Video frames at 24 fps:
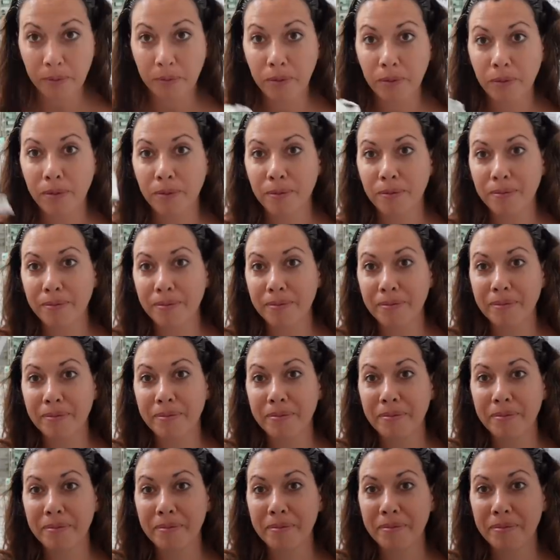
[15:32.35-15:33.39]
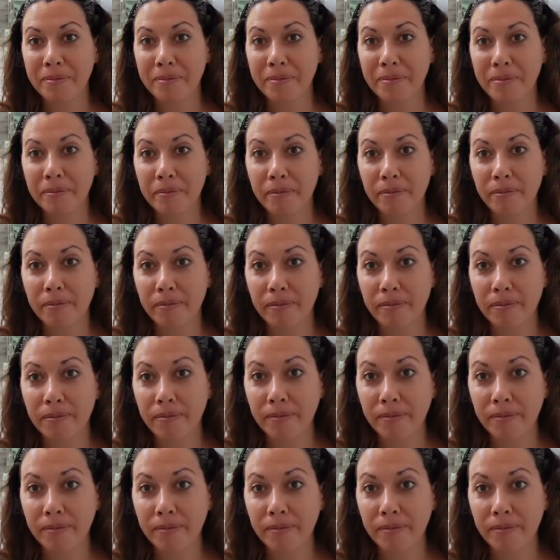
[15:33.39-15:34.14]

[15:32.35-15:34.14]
(no one is talking)